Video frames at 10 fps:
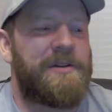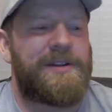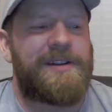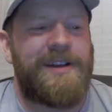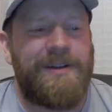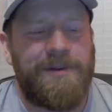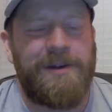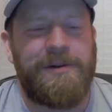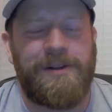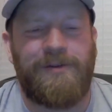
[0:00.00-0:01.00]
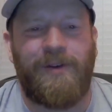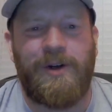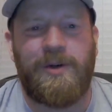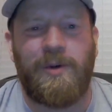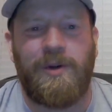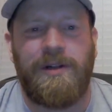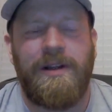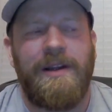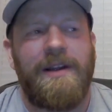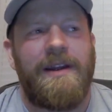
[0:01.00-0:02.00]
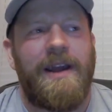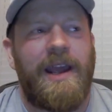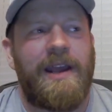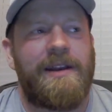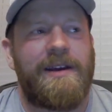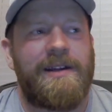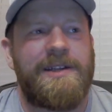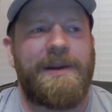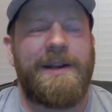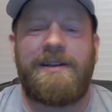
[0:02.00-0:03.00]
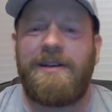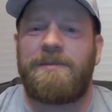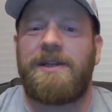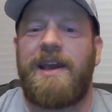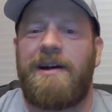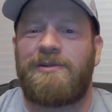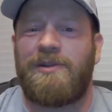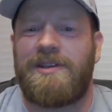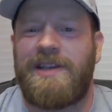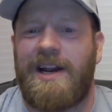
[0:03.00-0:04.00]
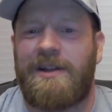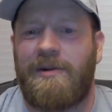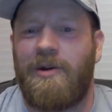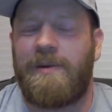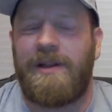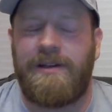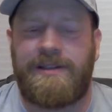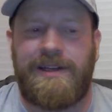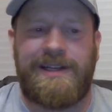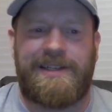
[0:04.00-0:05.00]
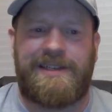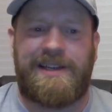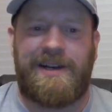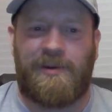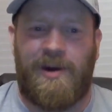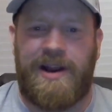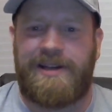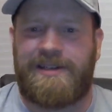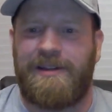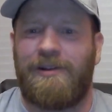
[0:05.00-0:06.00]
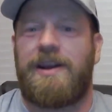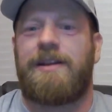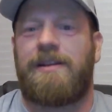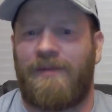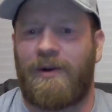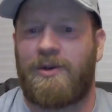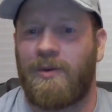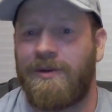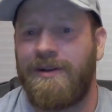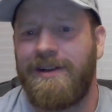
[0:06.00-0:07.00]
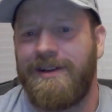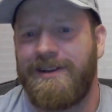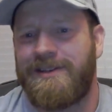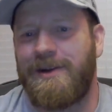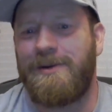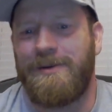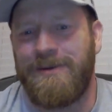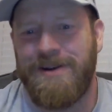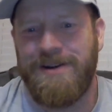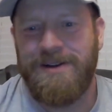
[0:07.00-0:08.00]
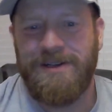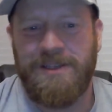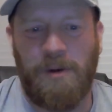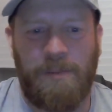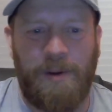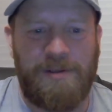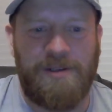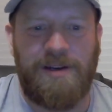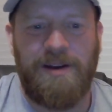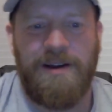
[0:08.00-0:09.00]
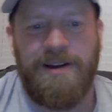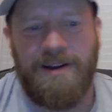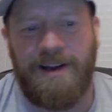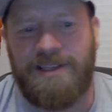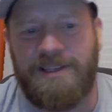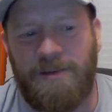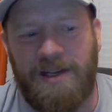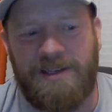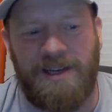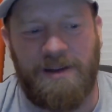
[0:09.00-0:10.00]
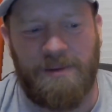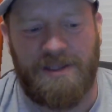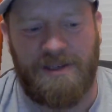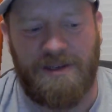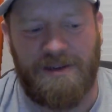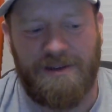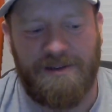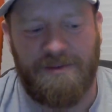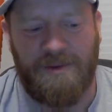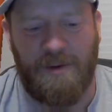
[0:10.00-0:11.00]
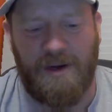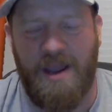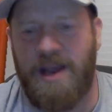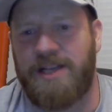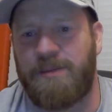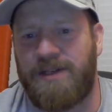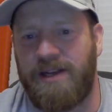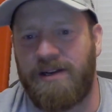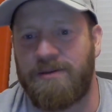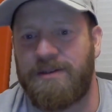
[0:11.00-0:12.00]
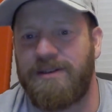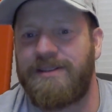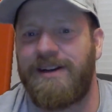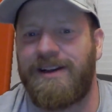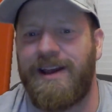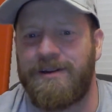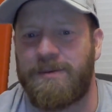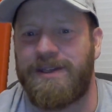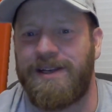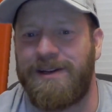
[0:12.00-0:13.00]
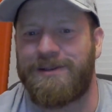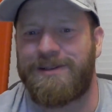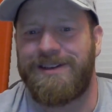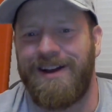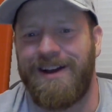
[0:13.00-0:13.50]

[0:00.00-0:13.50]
to this virtual, and somebody had dumped a couch on the side of the road, but it looks like it's sitting right to look at the virtual. So we're posting on there, and somebody said we were cache potatoes instead of couch potatoes.